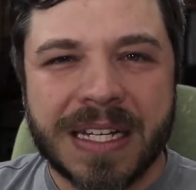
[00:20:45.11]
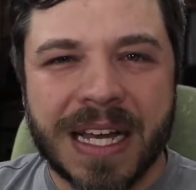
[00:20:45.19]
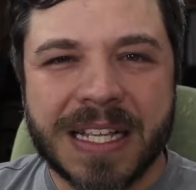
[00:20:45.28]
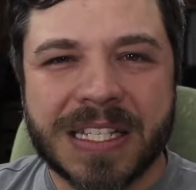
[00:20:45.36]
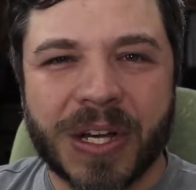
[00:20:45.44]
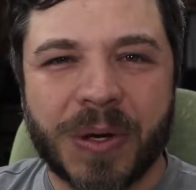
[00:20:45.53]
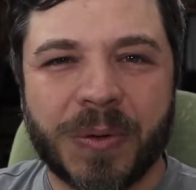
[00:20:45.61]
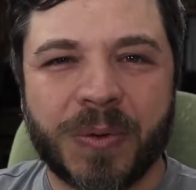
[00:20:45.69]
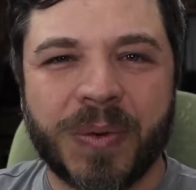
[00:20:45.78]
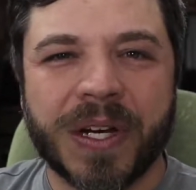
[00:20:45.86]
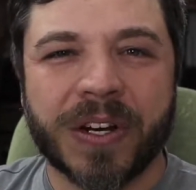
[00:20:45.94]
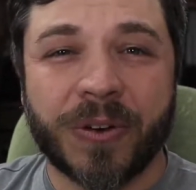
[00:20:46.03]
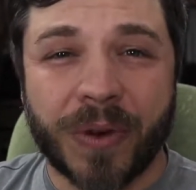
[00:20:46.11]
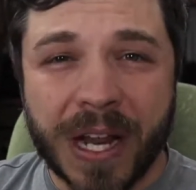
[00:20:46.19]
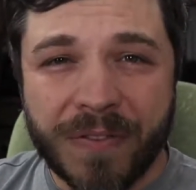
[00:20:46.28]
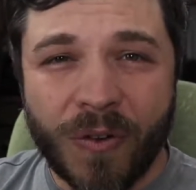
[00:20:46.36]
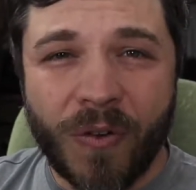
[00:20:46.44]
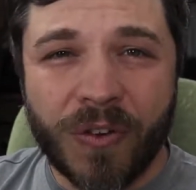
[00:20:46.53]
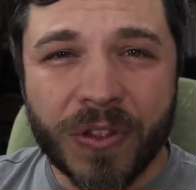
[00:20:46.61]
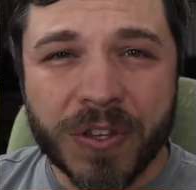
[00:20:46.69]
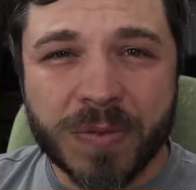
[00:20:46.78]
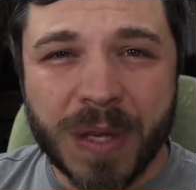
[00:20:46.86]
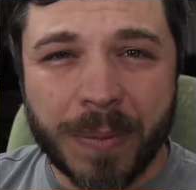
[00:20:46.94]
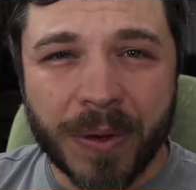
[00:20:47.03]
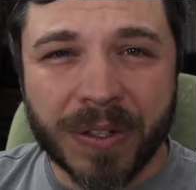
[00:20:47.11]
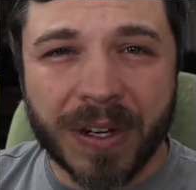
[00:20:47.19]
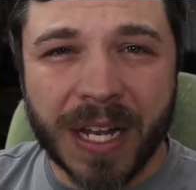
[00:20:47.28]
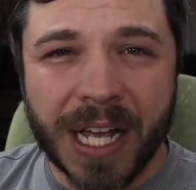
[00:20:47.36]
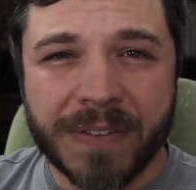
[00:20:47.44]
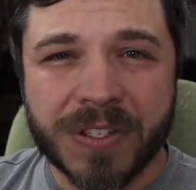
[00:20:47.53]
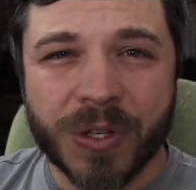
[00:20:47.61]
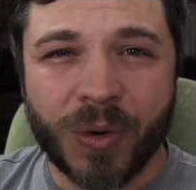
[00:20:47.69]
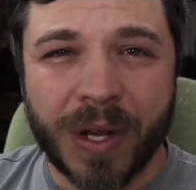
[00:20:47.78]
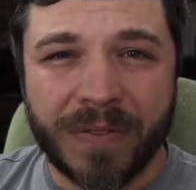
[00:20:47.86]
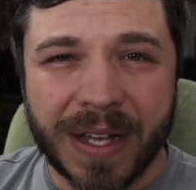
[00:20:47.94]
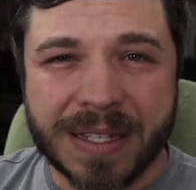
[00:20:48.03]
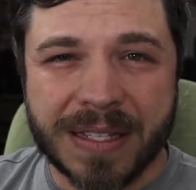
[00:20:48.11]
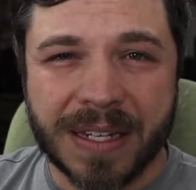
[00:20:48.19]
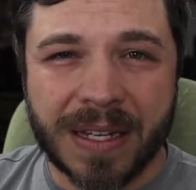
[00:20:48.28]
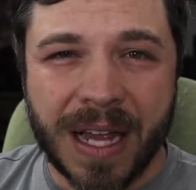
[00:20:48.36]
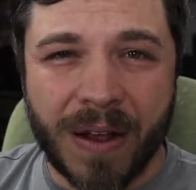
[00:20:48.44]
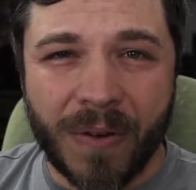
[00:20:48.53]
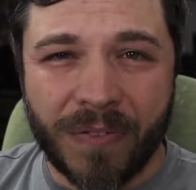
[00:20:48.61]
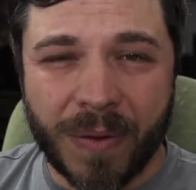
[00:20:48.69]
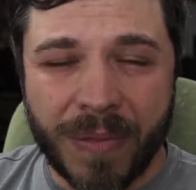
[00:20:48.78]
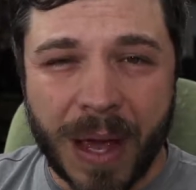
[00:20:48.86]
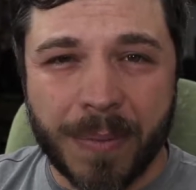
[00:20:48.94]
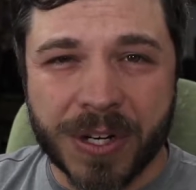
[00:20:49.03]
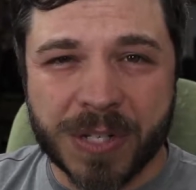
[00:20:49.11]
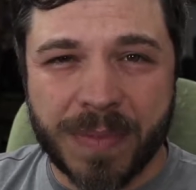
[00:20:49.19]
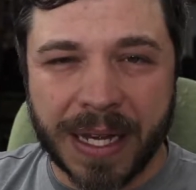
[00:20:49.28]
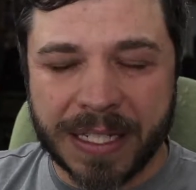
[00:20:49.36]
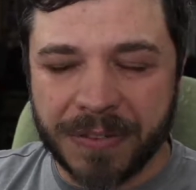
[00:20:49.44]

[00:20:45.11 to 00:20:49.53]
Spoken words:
And so we are grateful for those people in our lives who invested from that perspective.